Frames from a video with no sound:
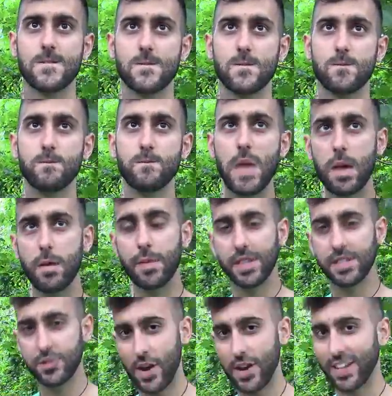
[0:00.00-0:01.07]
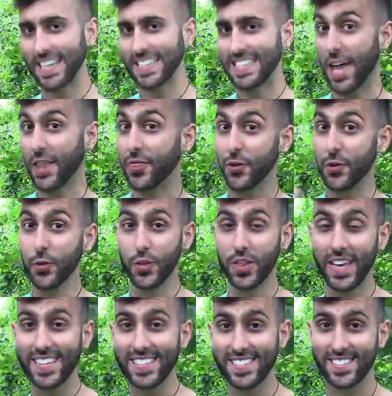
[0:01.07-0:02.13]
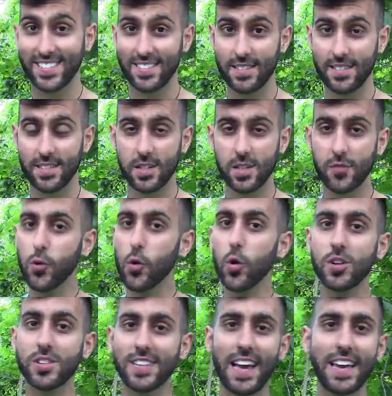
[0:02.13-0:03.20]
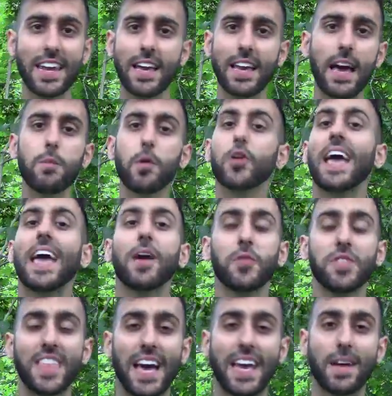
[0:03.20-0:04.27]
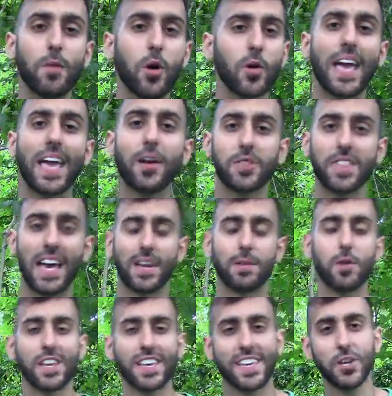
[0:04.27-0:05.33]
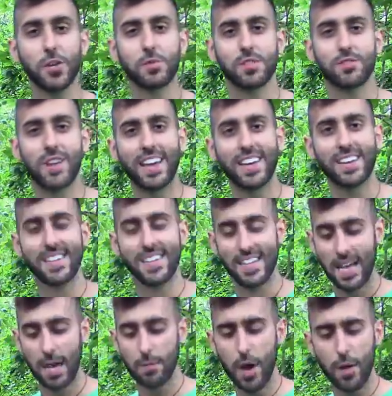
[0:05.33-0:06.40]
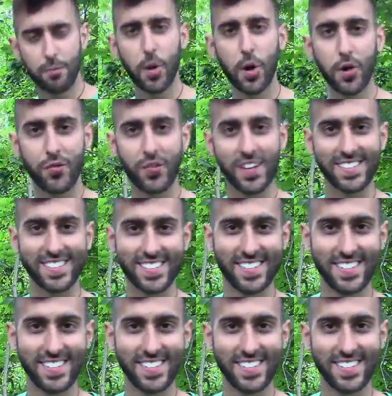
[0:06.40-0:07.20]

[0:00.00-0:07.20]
maybe is trying to get that through this. Of course, I'm okay with that. I'm okay with that. I'm only human, right? I'm not perfect.